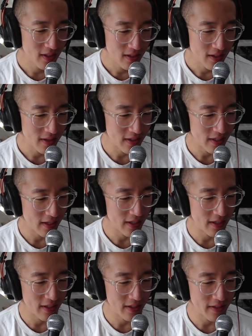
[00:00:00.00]

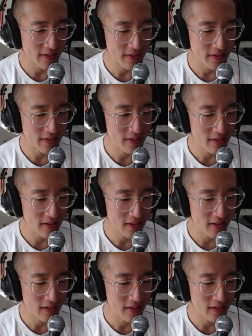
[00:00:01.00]
then
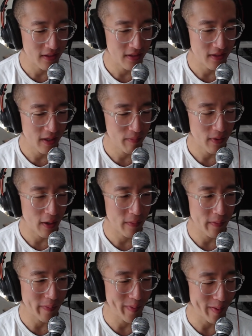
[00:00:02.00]
they'd
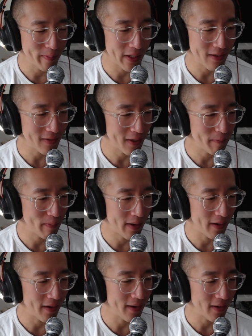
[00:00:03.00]
probably be picked up
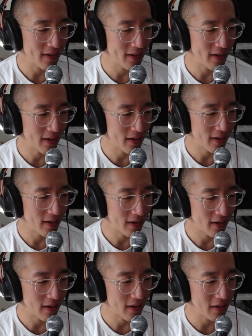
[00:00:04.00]
by
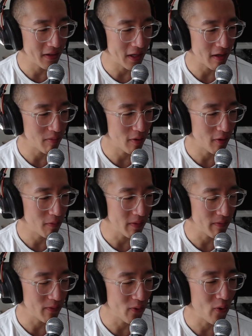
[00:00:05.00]
a label
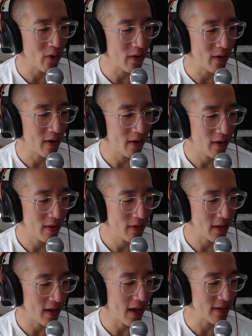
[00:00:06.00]
before
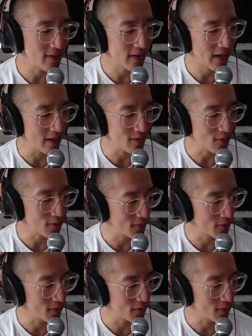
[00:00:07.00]
they enter high school,